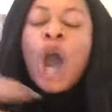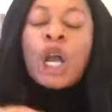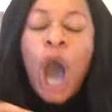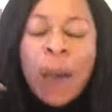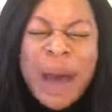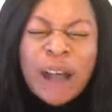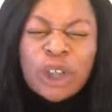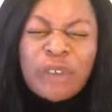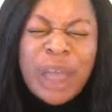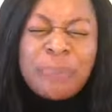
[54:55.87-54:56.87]
Come
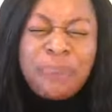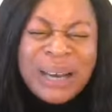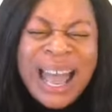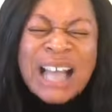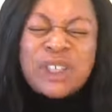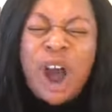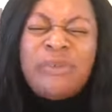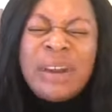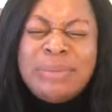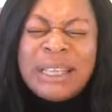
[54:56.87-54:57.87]
out of the place
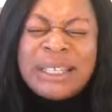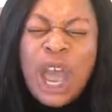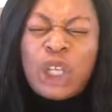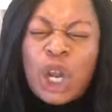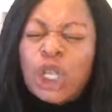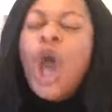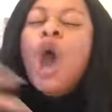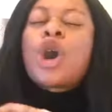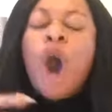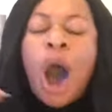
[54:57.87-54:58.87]
of limitation.
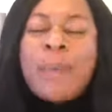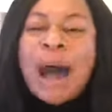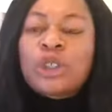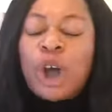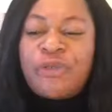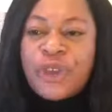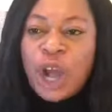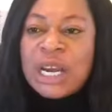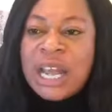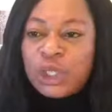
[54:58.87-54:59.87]
Come out of
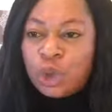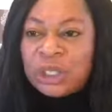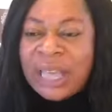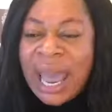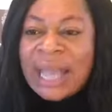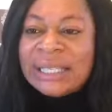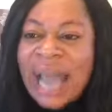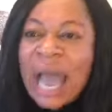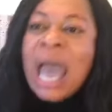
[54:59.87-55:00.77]
your little tent.